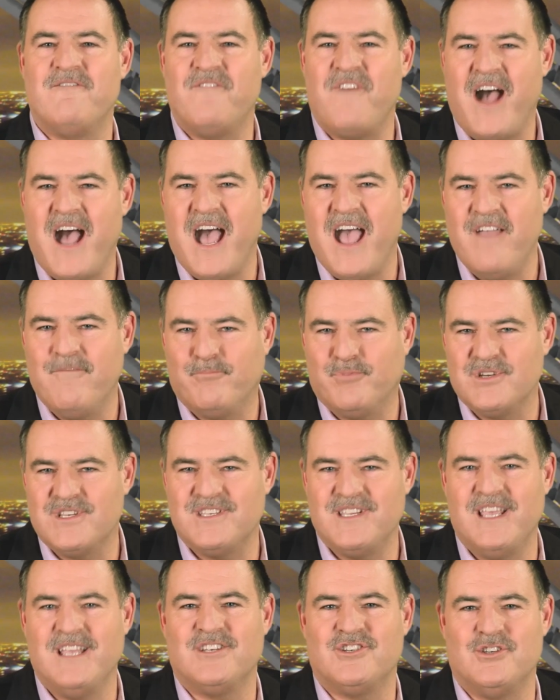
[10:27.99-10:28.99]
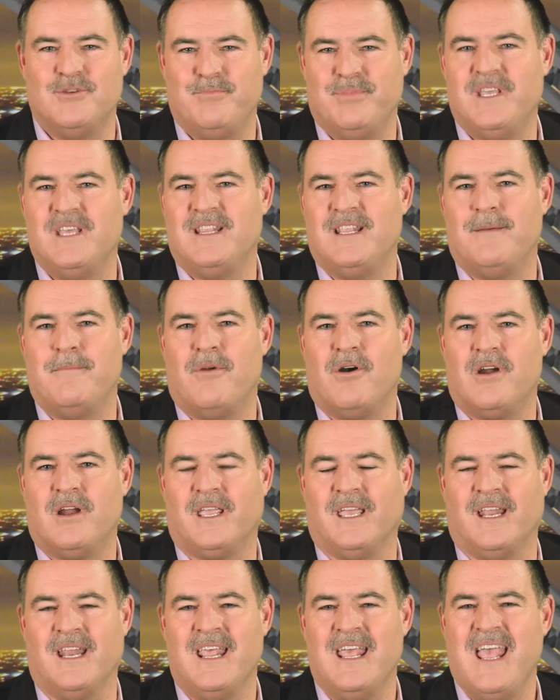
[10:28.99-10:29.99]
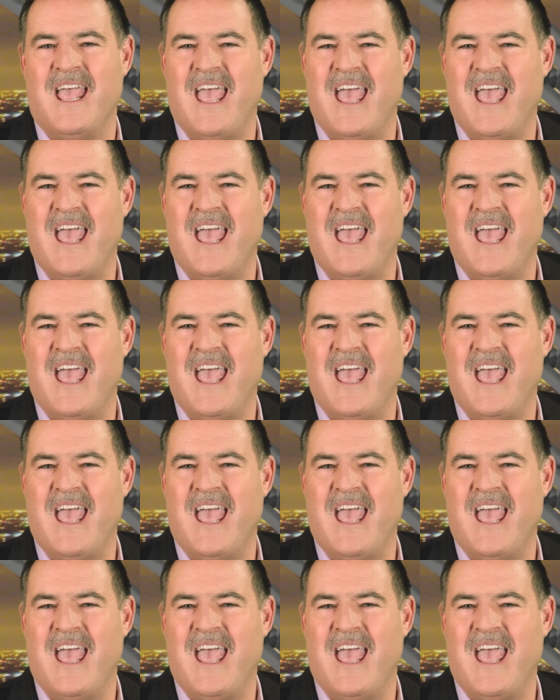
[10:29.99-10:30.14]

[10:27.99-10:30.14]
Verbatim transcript: 5% should be in the market.